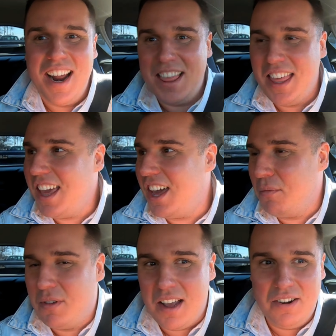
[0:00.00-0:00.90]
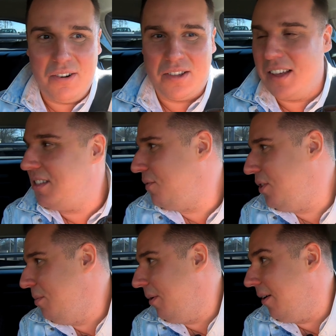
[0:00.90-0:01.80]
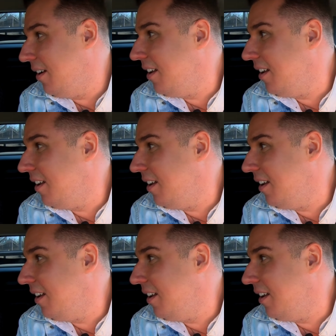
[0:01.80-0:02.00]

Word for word: And I think it comes down to our sense of humor.